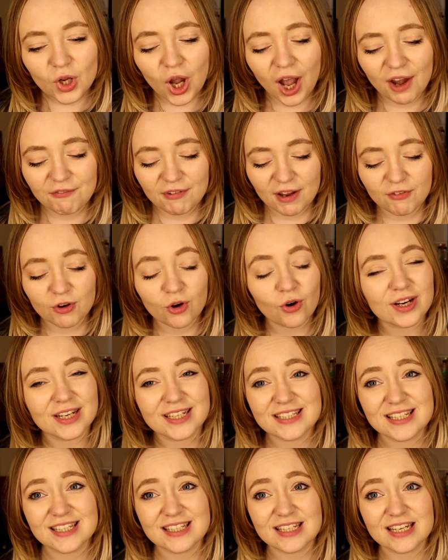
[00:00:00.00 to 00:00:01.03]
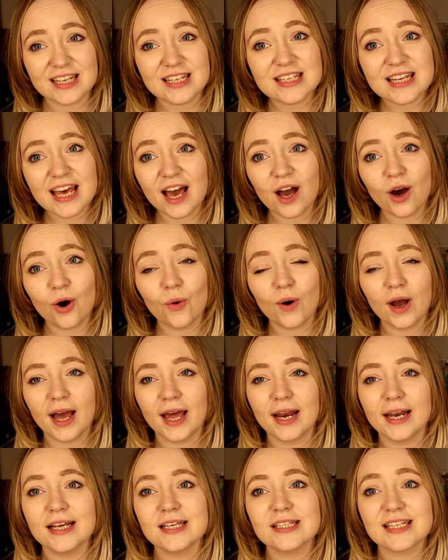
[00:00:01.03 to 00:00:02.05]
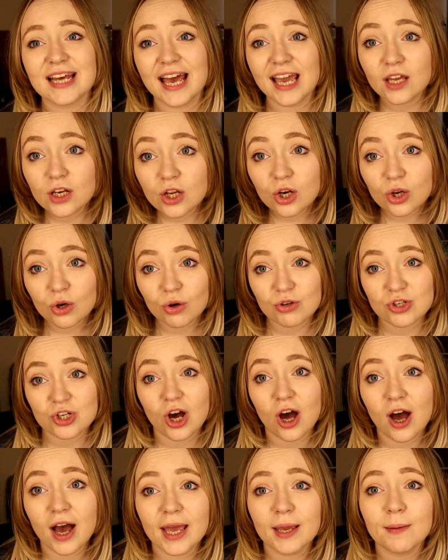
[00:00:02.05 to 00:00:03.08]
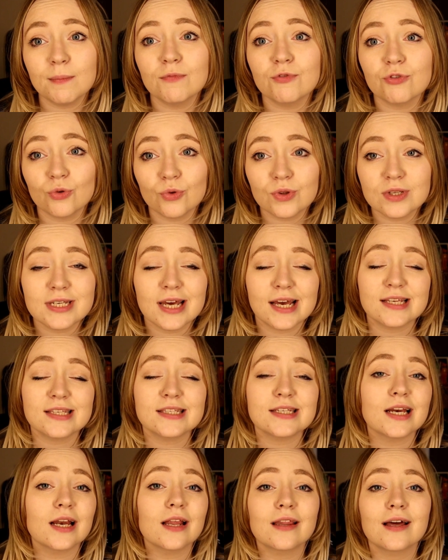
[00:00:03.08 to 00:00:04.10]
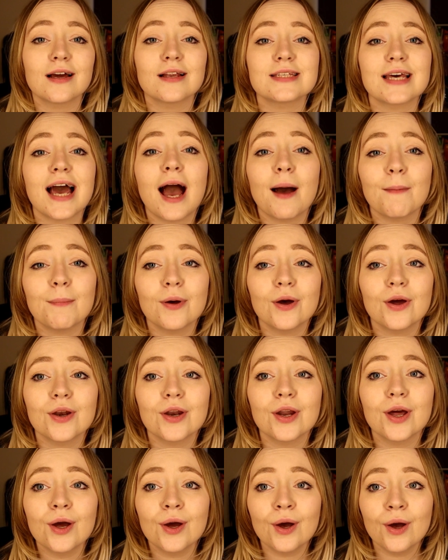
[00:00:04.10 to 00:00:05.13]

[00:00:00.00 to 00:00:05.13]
I've never gone into detail, and it's taken a long time for all the testing and that to happen,